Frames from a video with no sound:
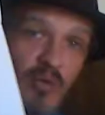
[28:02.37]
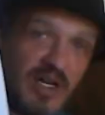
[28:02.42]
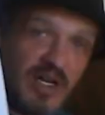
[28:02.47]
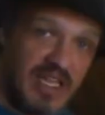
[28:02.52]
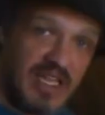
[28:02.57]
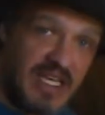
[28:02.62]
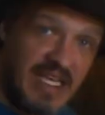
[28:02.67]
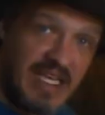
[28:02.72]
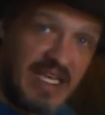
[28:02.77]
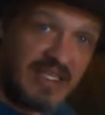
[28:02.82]
one
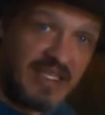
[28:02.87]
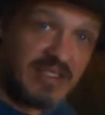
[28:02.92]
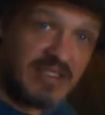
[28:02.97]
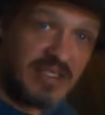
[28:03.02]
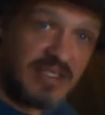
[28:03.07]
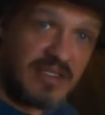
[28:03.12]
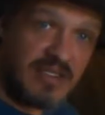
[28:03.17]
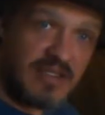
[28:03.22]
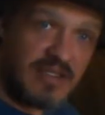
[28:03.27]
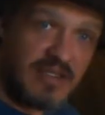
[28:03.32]
of
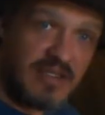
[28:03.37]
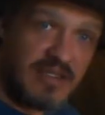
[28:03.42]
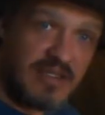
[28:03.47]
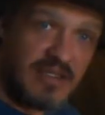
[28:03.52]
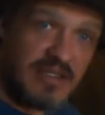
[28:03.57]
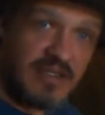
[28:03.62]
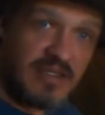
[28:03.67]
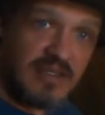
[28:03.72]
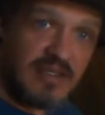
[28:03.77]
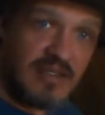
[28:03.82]
these.
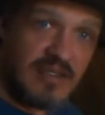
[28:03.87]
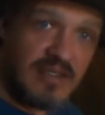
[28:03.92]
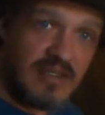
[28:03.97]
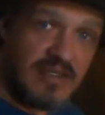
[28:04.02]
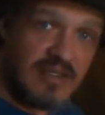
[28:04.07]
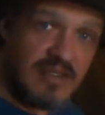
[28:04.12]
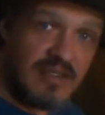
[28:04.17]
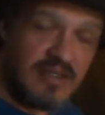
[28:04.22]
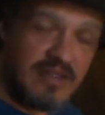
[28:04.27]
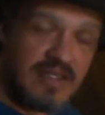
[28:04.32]

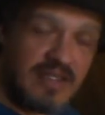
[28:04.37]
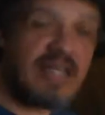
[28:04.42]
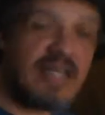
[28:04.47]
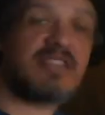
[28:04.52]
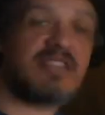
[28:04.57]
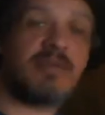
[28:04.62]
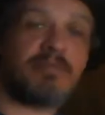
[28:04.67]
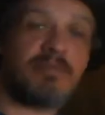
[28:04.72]
That's